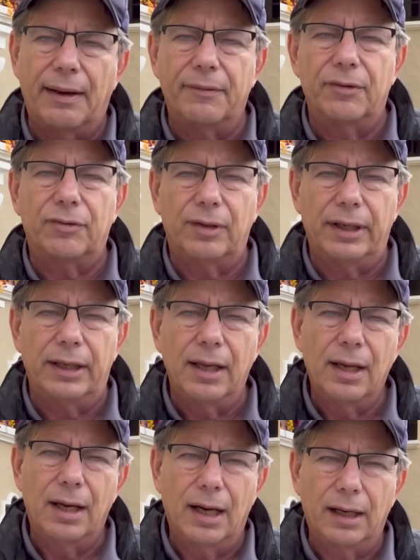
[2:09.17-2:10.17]
obviously,
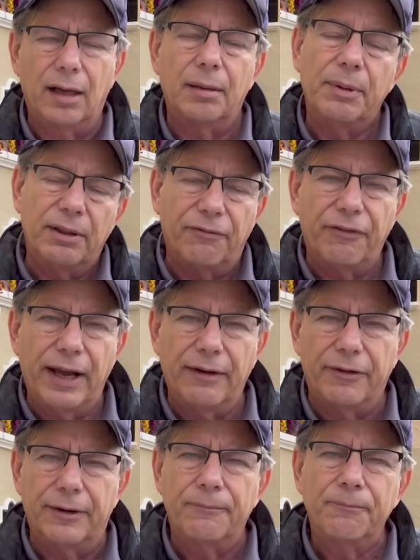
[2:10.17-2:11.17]
uh, going to be the
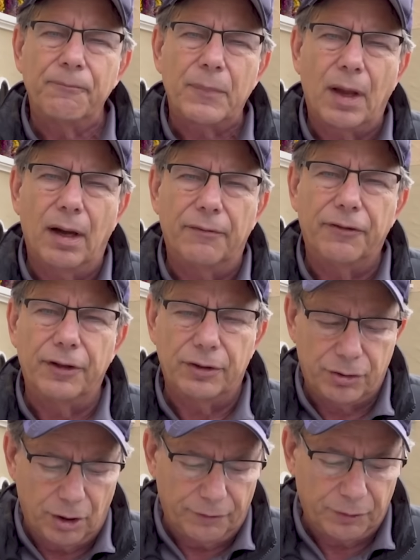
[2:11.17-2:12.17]
favorite uh, for the
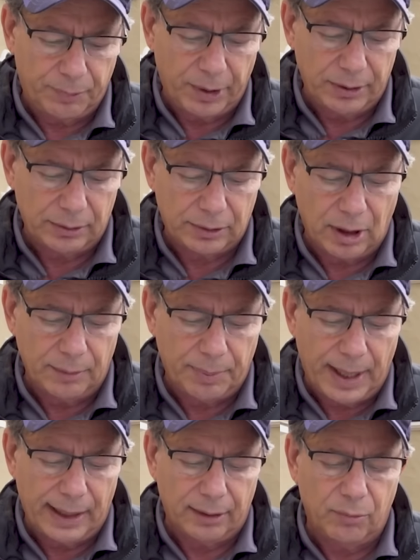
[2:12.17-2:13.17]
turf sprint. Gun
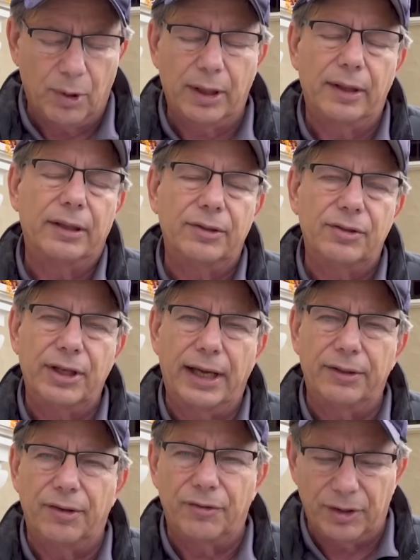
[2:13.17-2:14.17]
Pilot, one of the
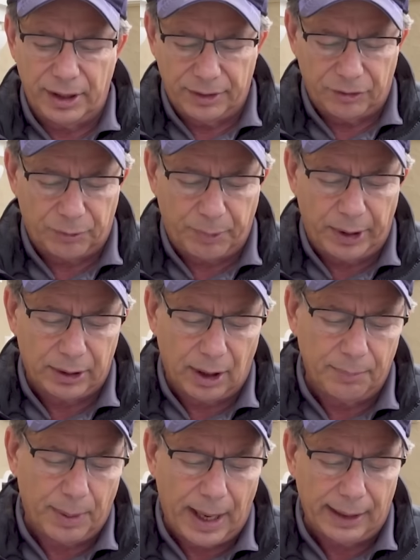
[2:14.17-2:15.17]
contenders in the sprint.
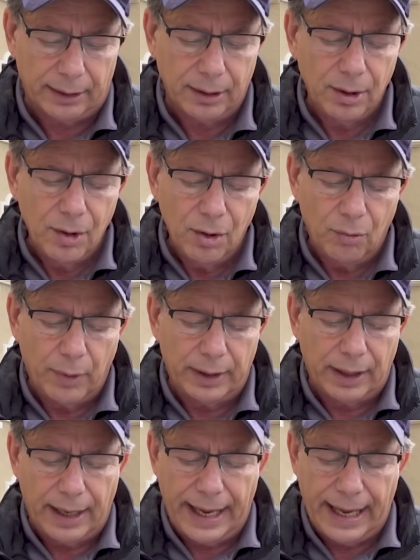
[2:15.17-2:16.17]
Gun Pilot went
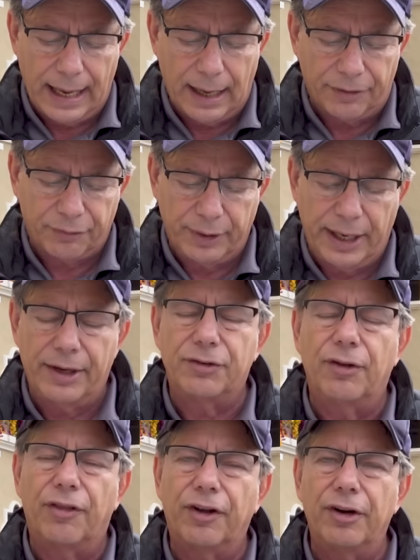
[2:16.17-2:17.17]
a, a three-eighths
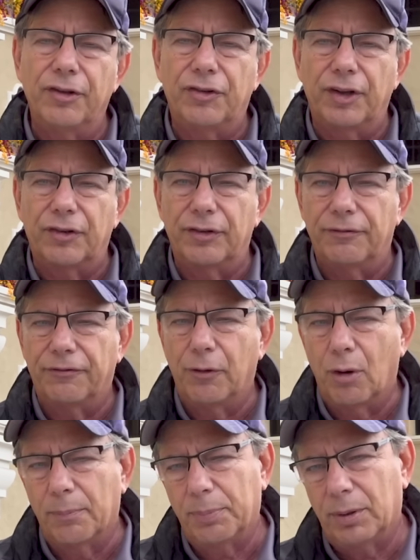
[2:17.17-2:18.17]
and thirty-six and
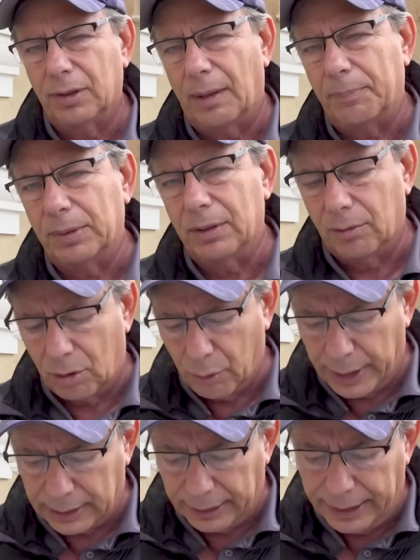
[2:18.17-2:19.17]
four, pulled up a little
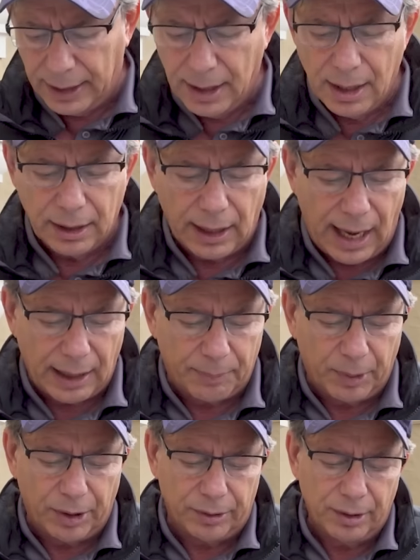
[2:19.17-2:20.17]
quickly.
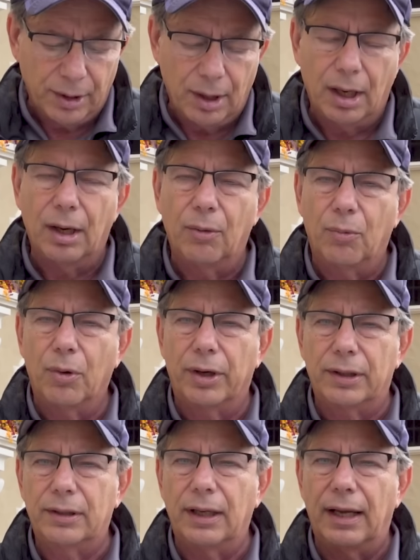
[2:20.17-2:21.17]
Cogburn uh,
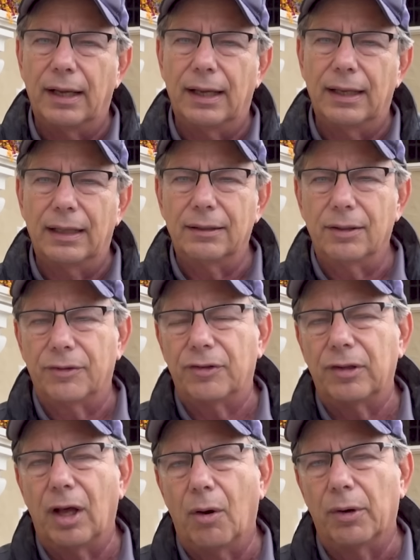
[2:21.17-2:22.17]
worked uh, a little
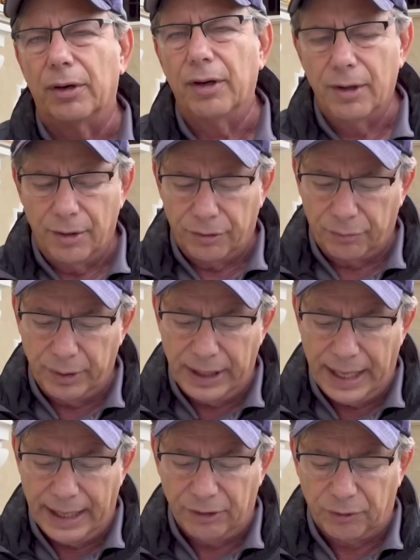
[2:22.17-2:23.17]
slower,
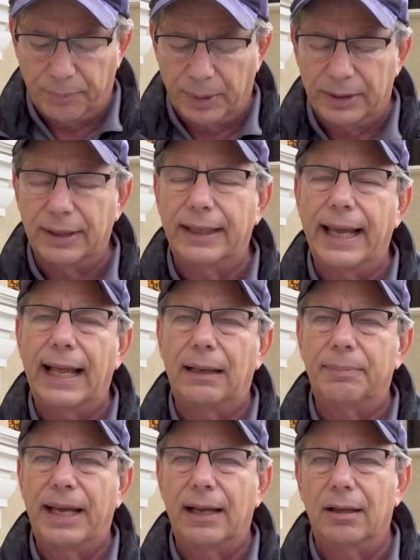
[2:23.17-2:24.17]
three-eighths, but they
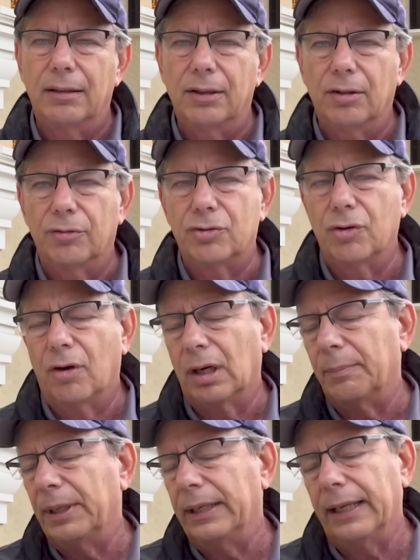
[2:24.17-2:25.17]
galloped out a little
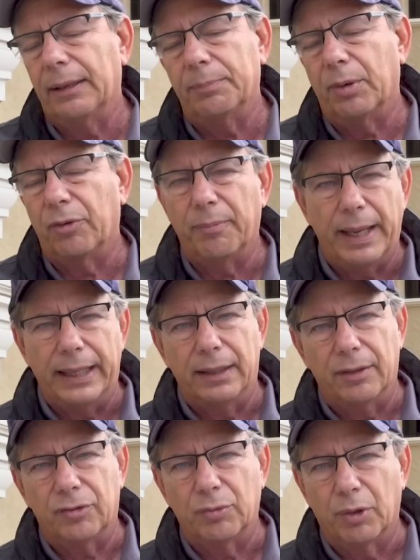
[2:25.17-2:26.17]
stronger. But again, both
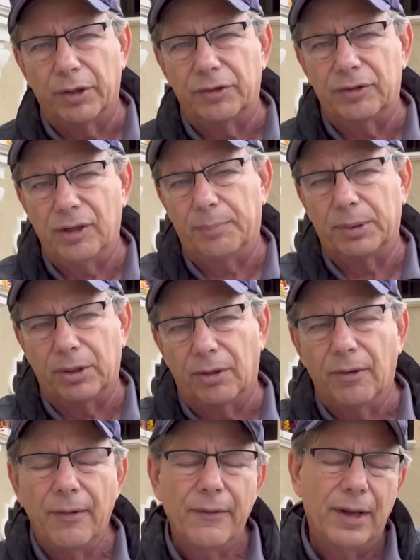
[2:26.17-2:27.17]
maintenance work,
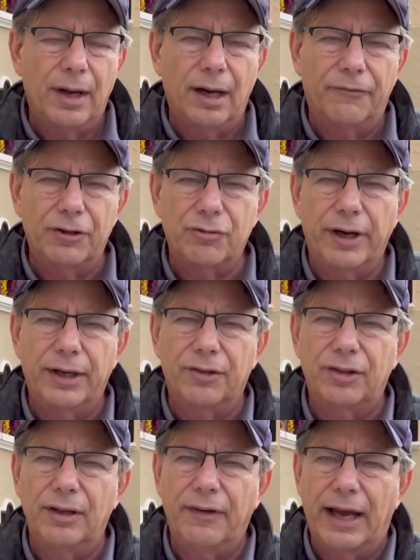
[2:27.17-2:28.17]
typical uh, for trainer
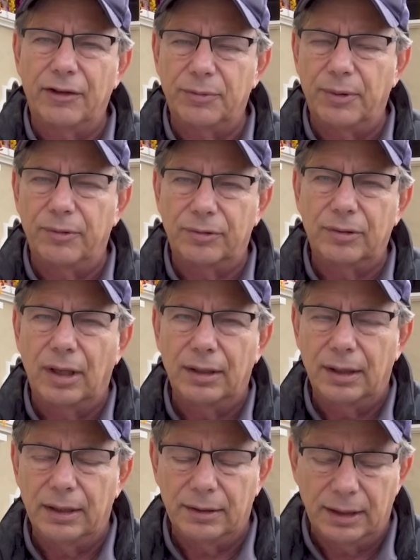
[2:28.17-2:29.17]
Steve Asmussen
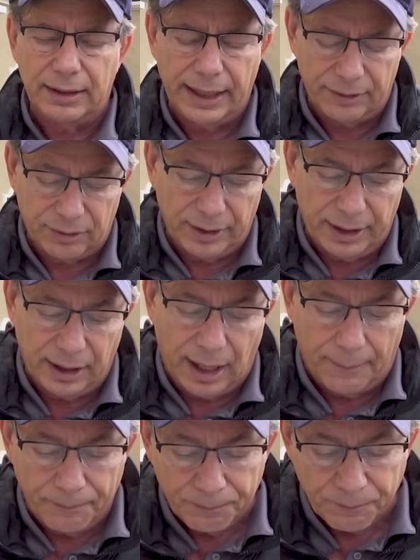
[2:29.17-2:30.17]
uh, in the days leading
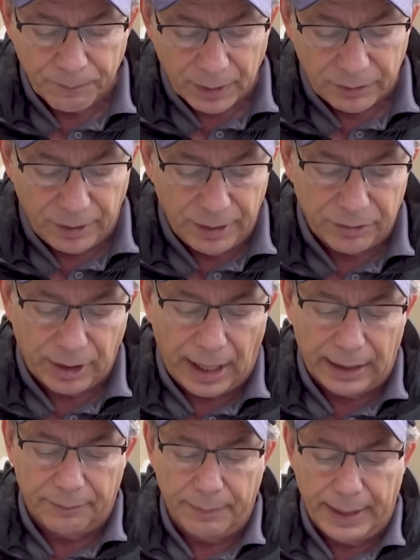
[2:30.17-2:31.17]
up to these
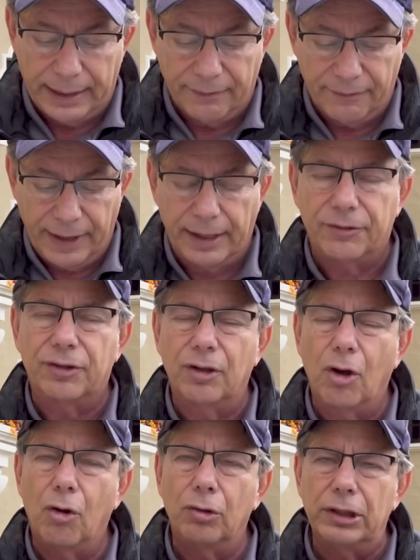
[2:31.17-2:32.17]
kind of main events. The
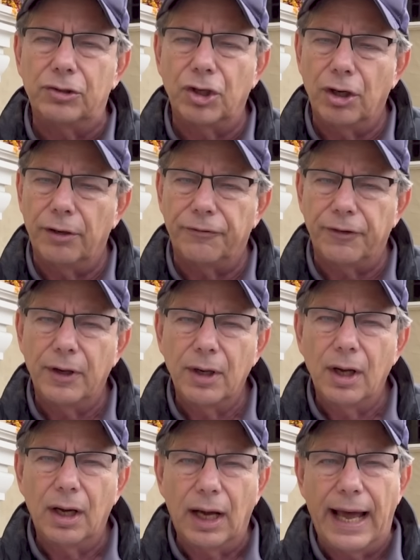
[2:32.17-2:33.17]
only turf
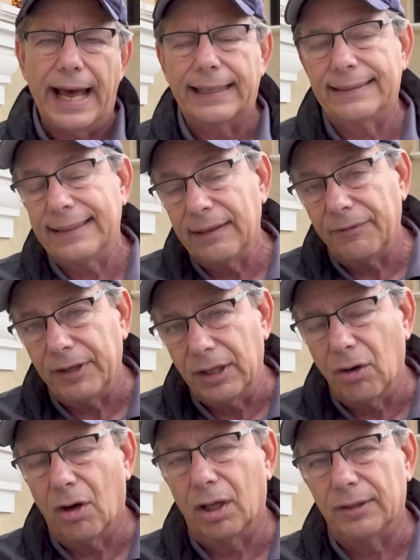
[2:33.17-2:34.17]
uh, activity
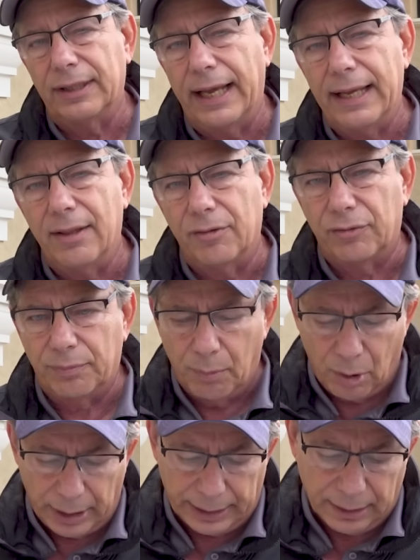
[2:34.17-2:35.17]
all day this
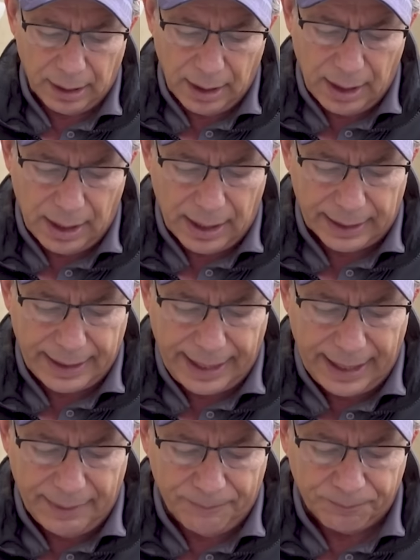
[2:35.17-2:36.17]
morning uh,
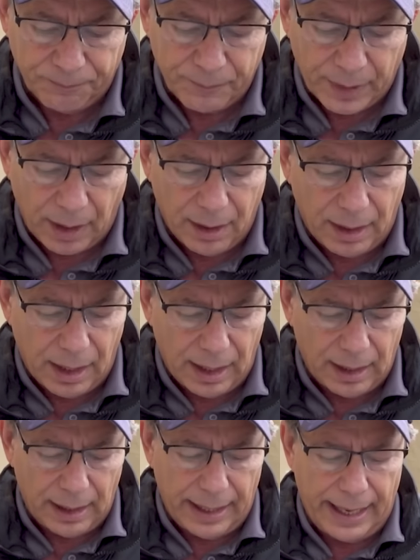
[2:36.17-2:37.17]
came
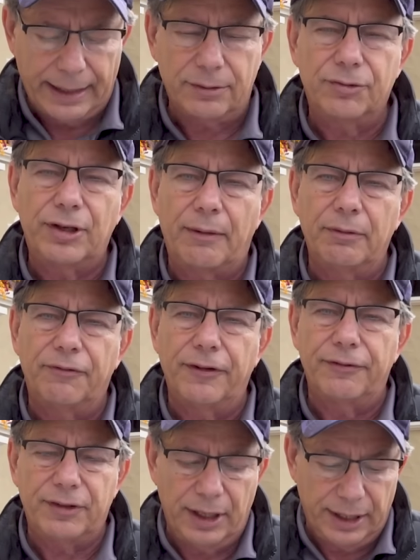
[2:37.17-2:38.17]
uh, at seven
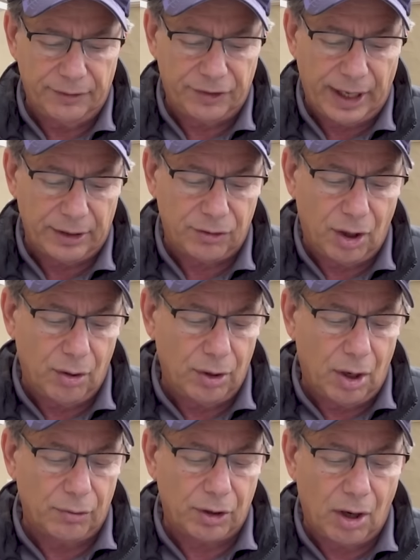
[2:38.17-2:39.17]
fifteen, Santono